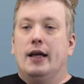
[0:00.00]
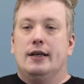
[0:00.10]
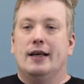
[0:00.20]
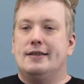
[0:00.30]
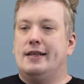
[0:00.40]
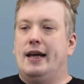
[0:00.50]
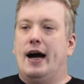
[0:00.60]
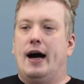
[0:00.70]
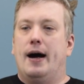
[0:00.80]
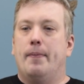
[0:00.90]
Let's see,
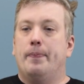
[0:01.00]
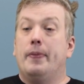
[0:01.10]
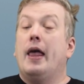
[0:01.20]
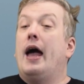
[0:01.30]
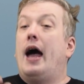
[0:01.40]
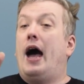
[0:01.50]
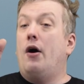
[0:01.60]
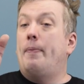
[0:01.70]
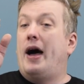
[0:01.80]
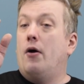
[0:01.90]
how
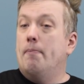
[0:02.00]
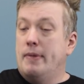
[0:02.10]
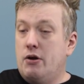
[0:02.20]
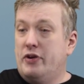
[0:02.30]
about me